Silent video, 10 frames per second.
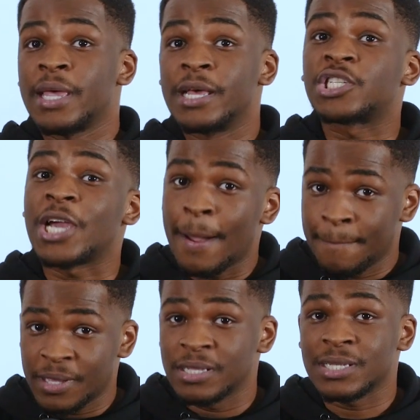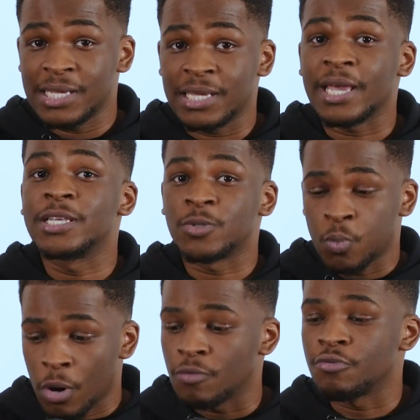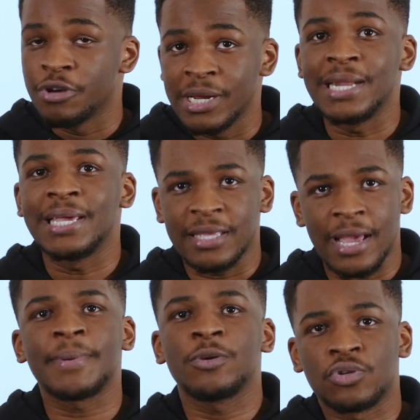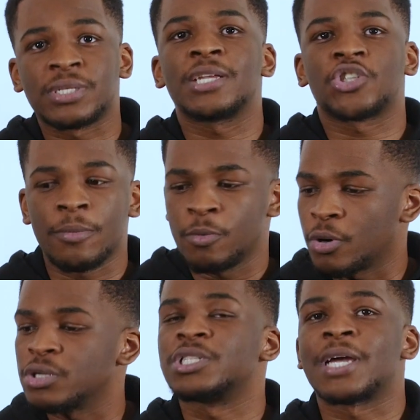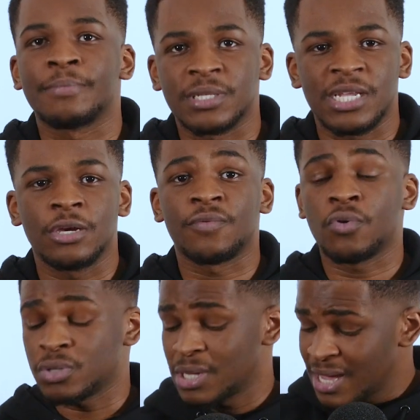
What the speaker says: The Champions League is what really... Yeah, I mean, you say treble because of the Champions League, of course.